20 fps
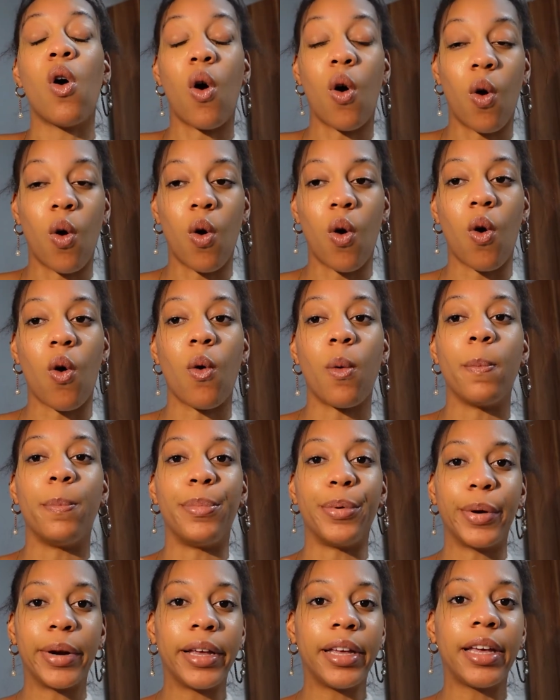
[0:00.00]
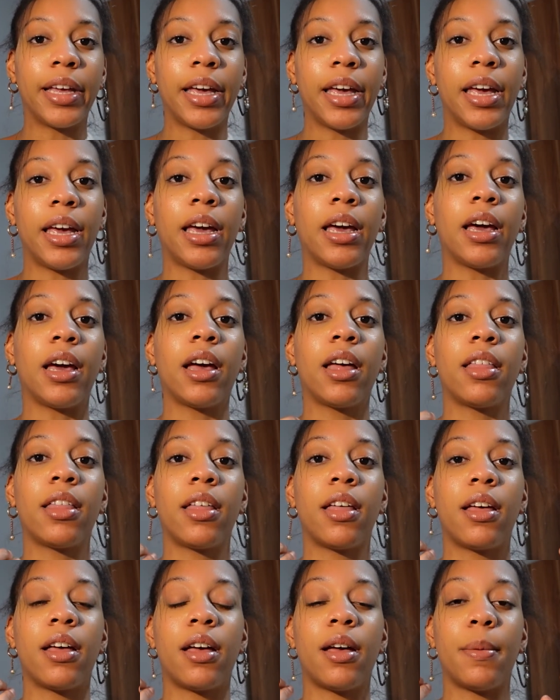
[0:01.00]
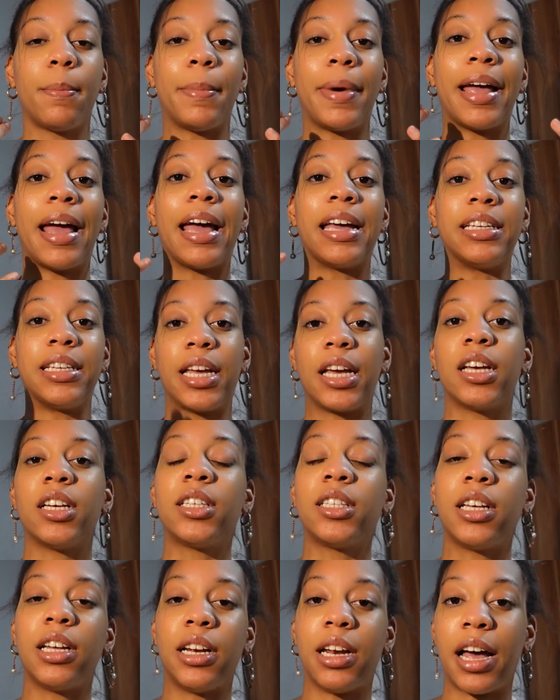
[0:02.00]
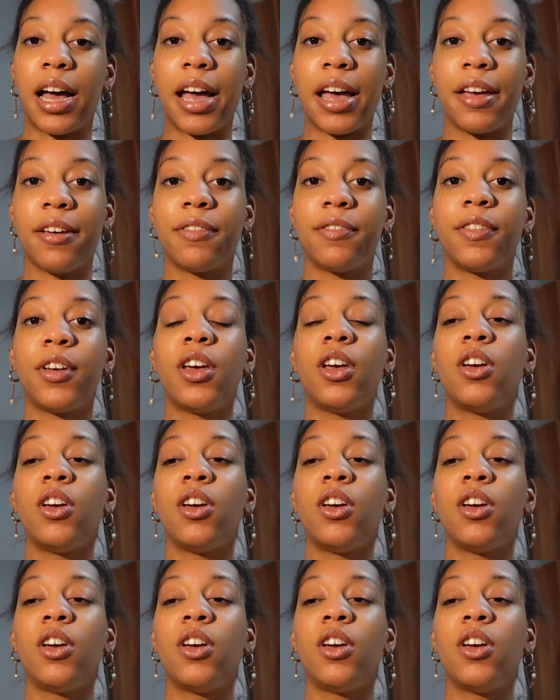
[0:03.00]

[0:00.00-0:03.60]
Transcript: or bringing my ideas to life,